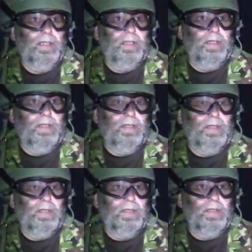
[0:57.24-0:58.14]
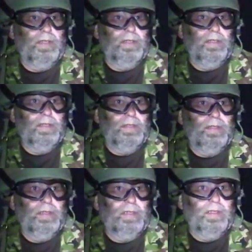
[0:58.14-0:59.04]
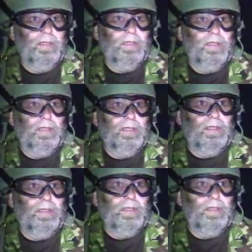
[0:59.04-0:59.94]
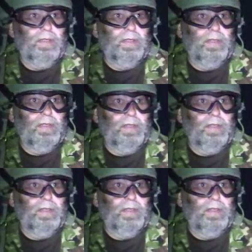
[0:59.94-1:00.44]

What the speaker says: [no speech]